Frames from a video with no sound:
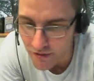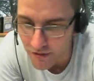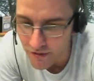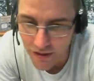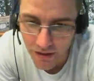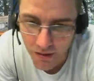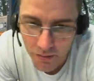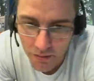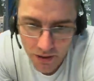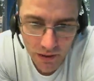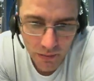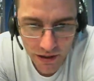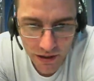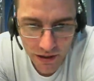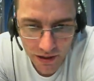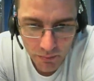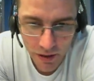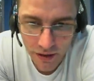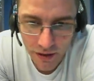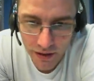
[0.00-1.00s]
yeah, I'm going to
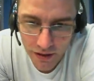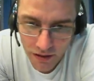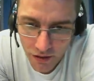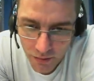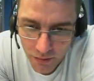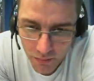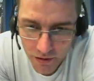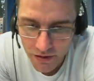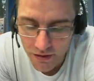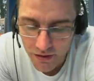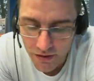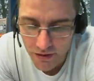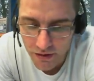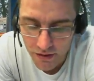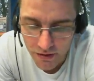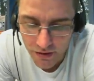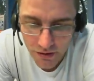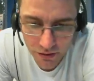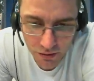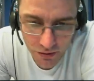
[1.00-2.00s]
be burning lobsters
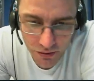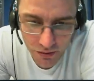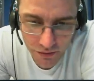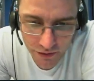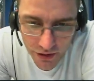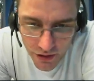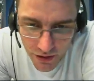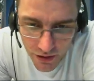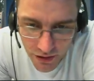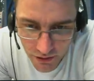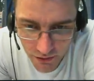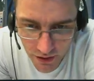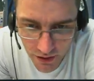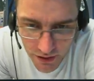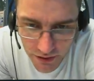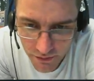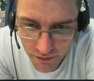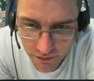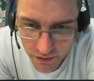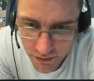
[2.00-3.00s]
and swordfish and the
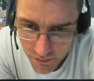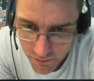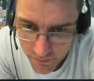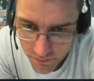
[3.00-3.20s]
rest of it.